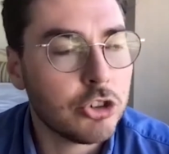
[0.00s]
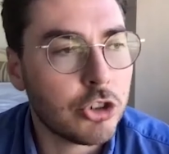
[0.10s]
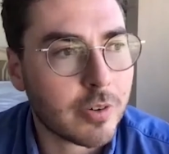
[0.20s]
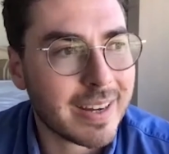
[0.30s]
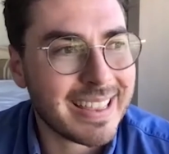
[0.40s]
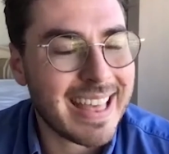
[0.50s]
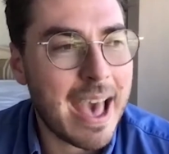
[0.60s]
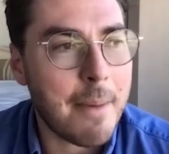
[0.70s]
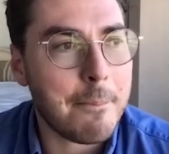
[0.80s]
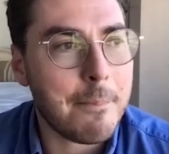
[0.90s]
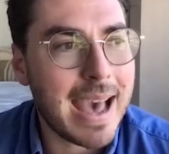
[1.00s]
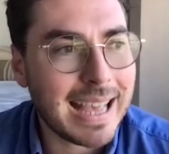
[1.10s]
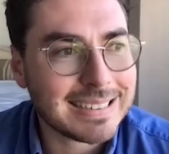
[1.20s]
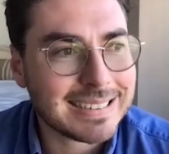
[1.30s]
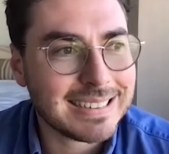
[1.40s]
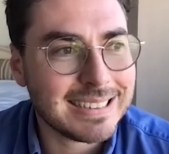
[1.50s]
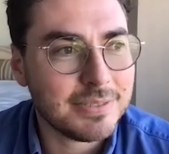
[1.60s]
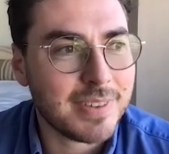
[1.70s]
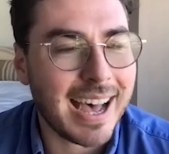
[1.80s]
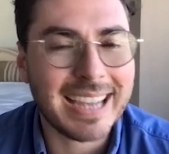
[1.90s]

during that massive